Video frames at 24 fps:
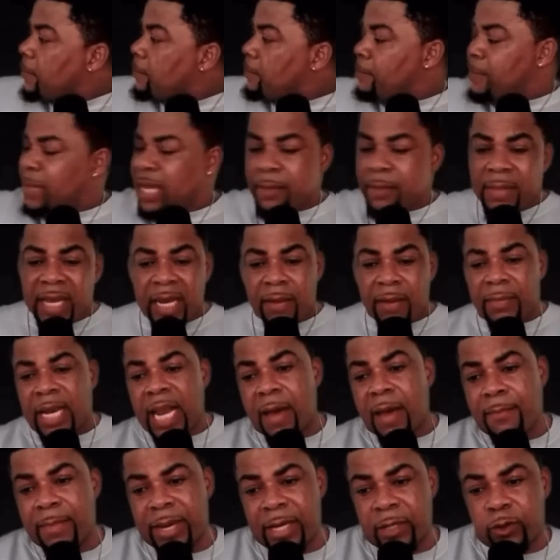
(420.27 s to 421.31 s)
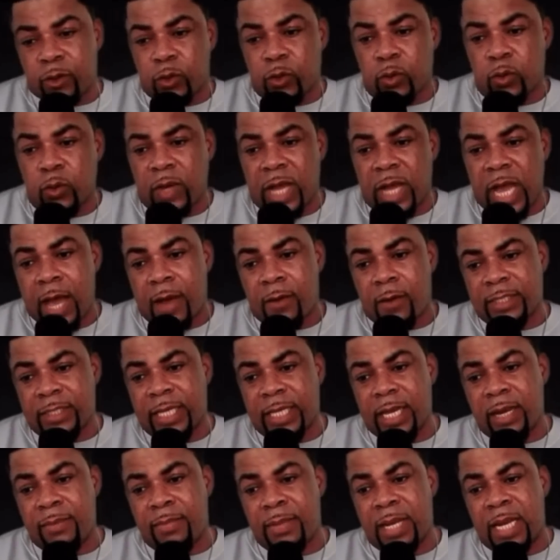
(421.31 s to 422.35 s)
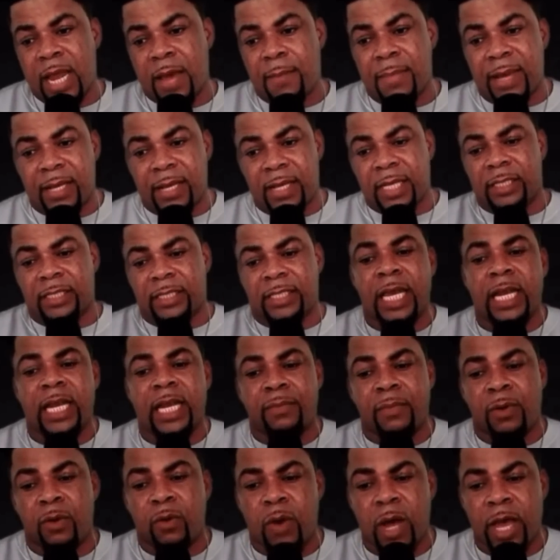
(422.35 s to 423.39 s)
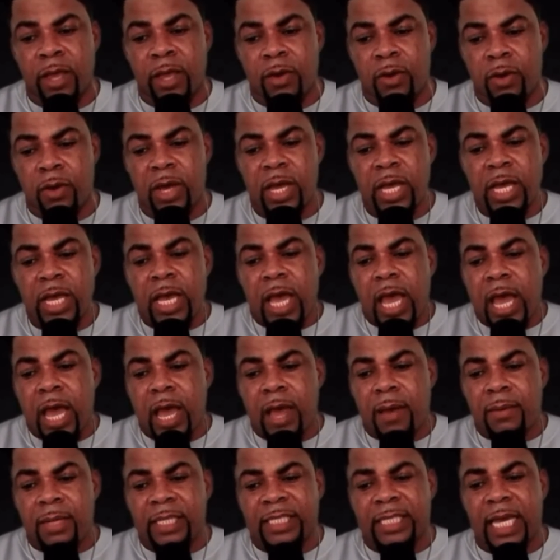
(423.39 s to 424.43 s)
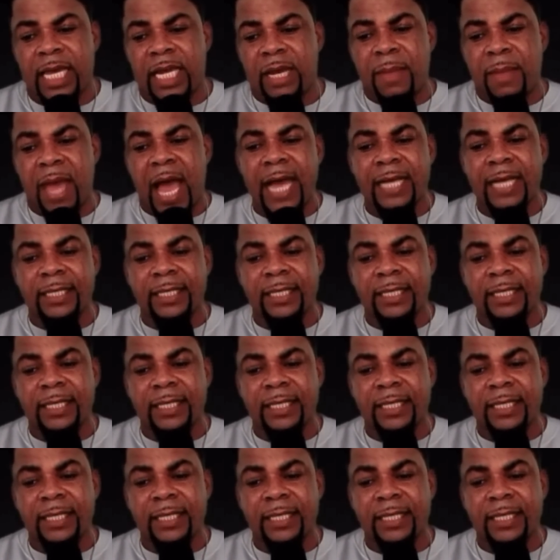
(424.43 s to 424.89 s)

me the number to so can send me number send me where you send me hi